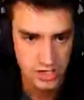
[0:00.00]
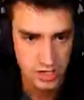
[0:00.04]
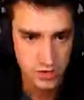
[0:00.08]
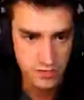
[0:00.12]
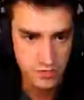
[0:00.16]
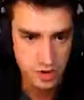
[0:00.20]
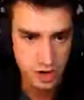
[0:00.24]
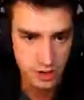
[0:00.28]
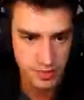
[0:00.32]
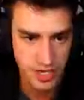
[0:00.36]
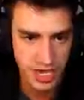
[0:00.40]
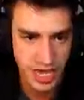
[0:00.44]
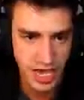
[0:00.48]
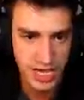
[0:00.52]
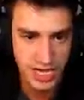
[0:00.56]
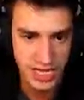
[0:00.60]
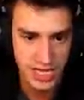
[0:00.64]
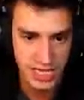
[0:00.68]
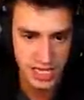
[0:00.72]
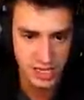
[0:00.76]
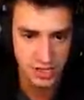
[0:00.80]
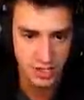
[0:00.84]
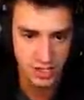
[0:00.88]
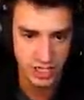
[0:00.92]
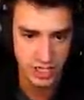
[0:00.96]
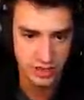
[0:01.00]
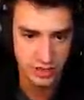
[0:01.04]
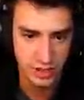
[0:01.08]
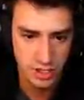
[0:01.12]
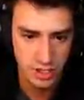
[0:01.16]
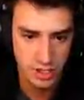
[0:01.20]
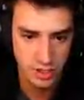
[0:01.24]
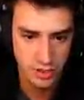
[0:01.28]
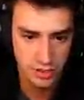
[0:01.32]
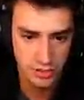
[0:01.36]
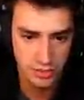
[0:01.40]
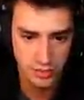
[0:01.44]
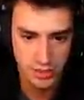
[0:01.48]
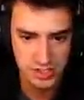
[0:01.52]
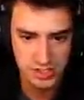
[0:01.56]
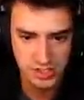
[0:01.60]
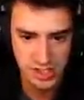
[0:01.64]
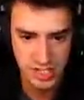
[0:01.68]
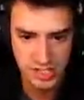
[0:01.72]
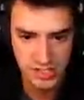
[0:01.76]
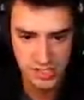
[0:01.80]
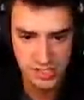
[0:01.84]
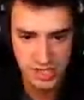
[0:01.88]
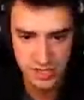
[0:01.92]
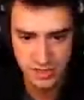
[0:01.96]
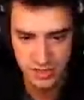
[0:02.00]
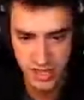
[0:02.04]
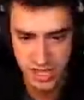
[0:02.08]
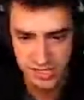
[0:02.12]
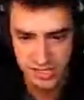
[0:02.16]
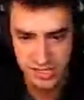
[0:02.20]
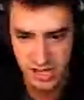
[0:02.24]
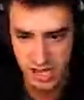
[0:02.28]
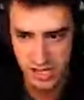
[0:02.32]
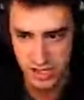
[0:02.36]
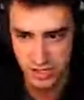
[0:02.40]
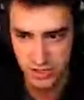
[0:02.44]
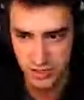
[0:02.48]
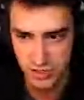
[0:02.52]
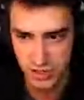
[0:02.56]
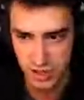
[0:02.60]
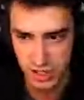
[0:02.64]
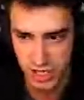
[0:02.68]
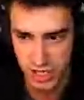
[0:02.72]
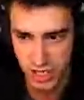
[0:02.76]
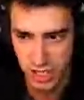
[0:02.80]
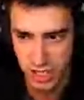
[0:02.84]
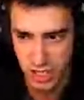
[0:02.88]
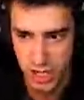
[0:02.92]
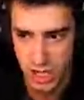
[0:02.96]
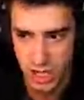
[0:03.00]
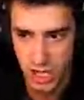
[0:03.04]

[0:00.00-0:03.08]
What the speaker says: so far I'm kinda killing it. 360, that's not a new trick.